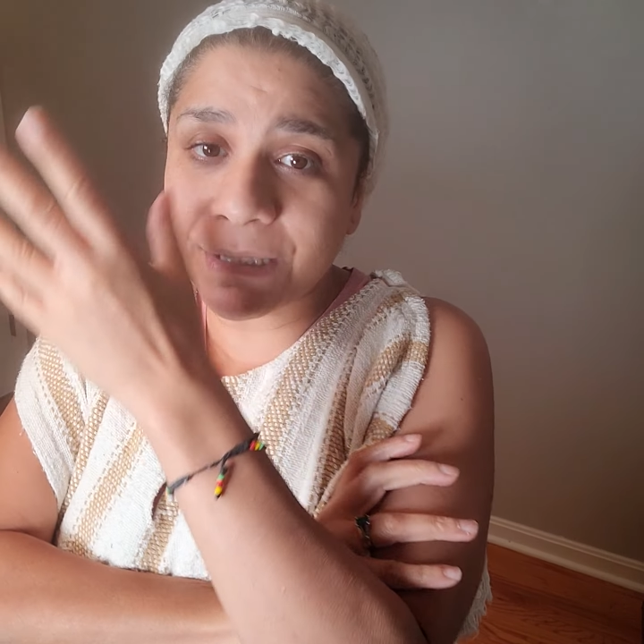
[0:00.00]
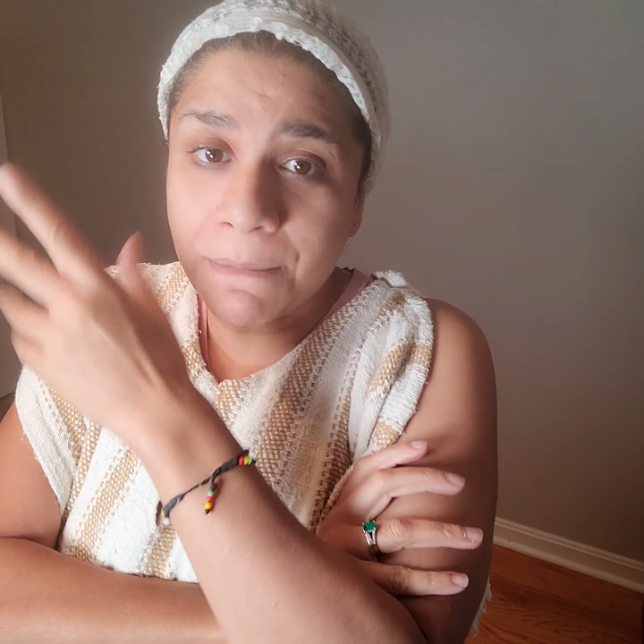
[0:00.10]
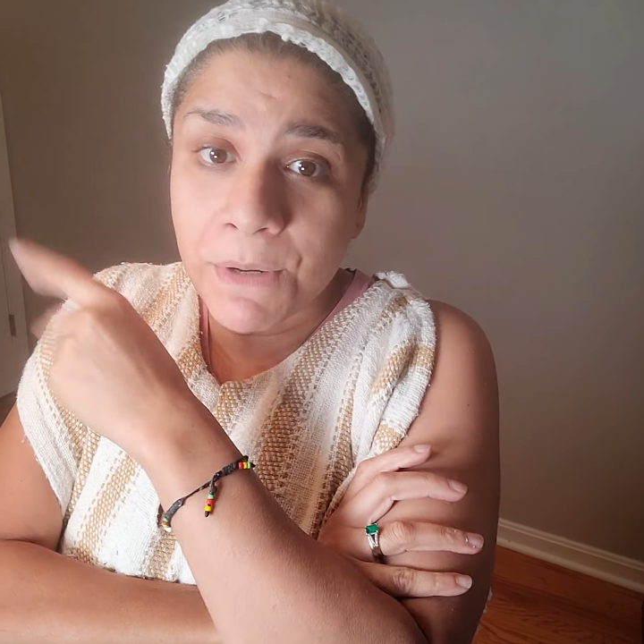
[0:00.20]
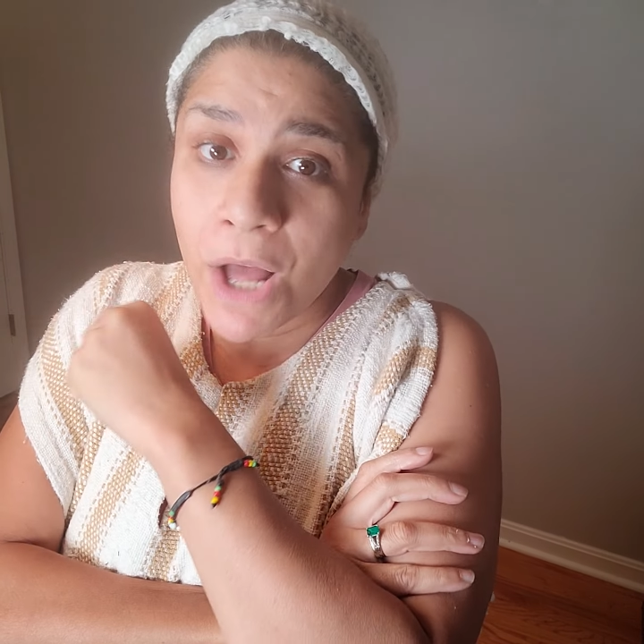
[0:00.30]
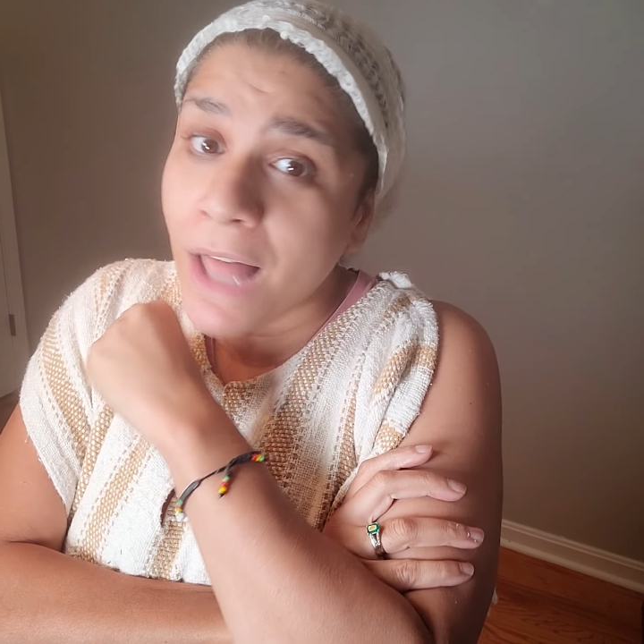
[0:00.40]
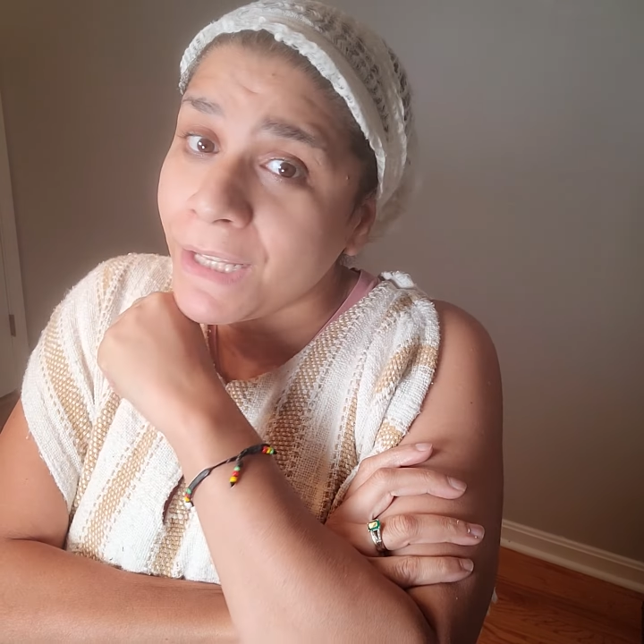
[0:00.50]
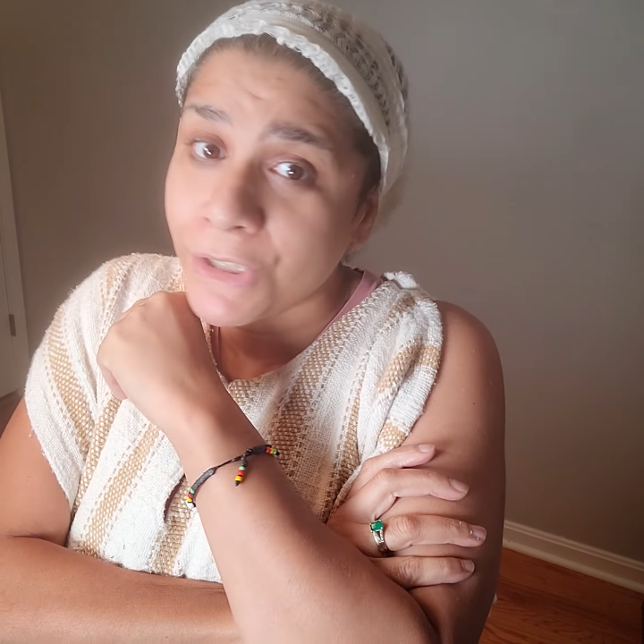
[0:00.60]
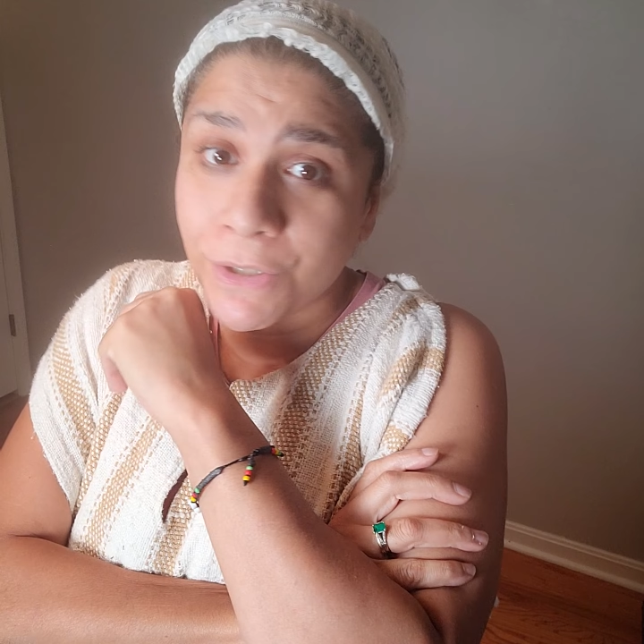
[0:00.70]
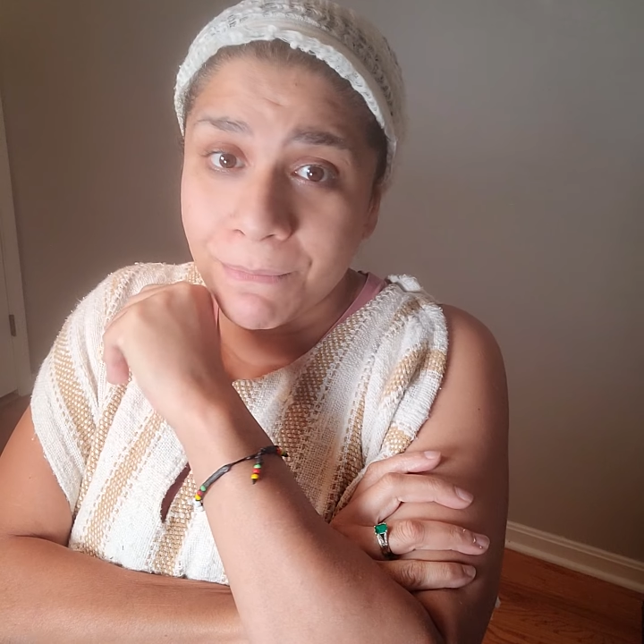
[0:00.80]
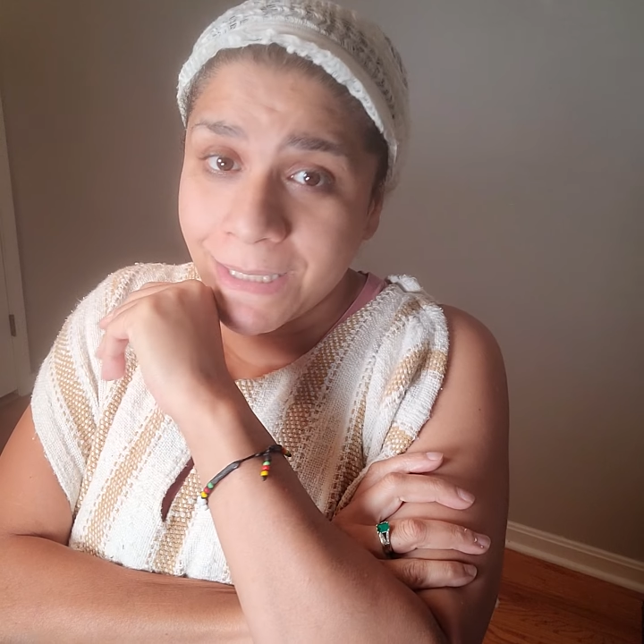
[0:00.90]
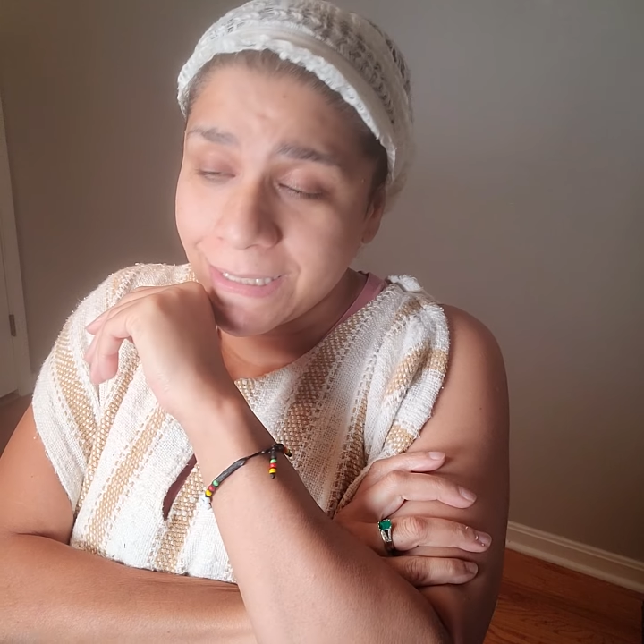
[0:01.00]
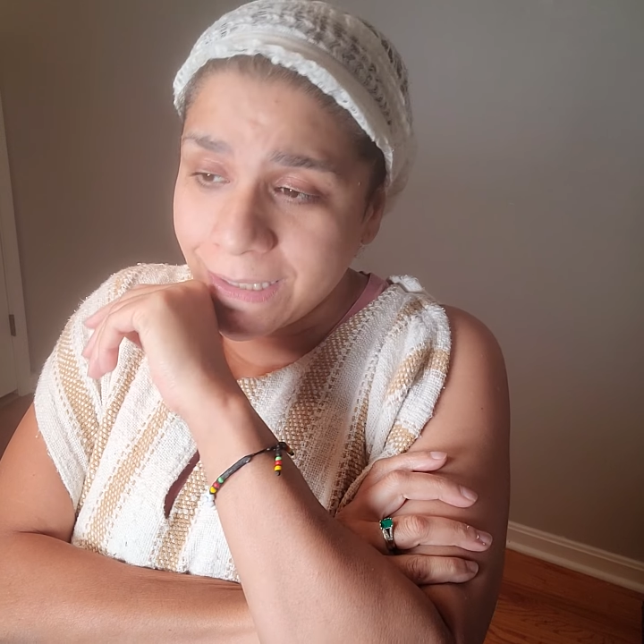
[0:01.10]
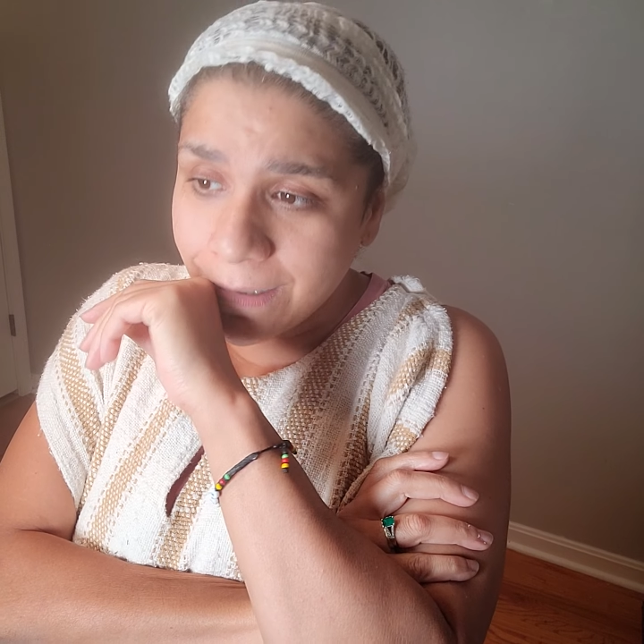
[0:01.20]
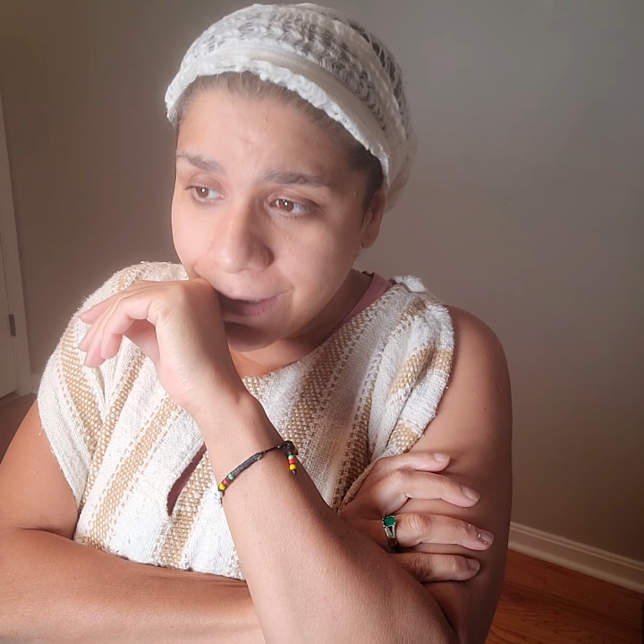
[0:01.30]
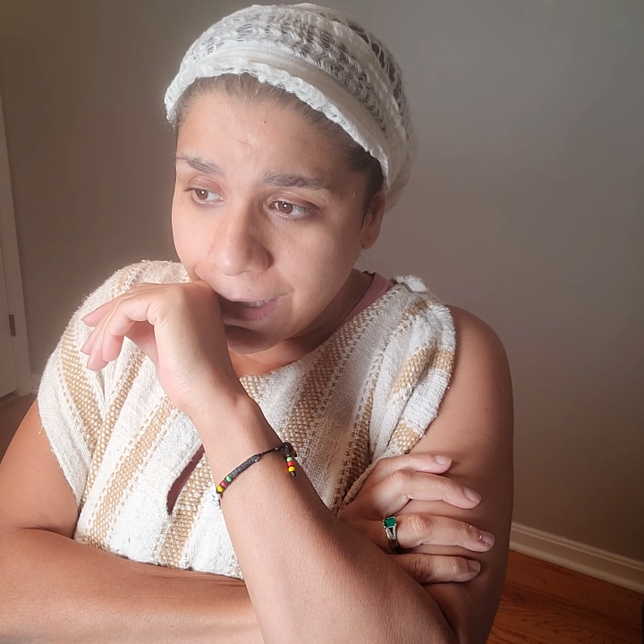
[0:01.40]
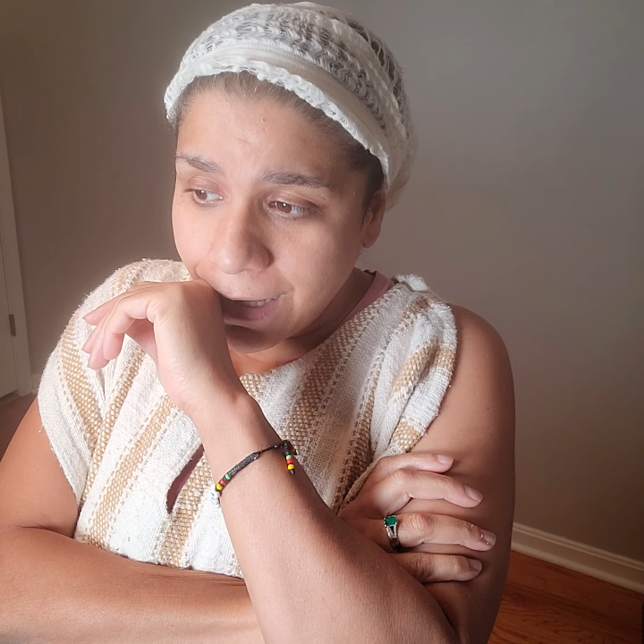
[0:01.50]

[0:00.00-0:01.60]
some knowledge you're missing,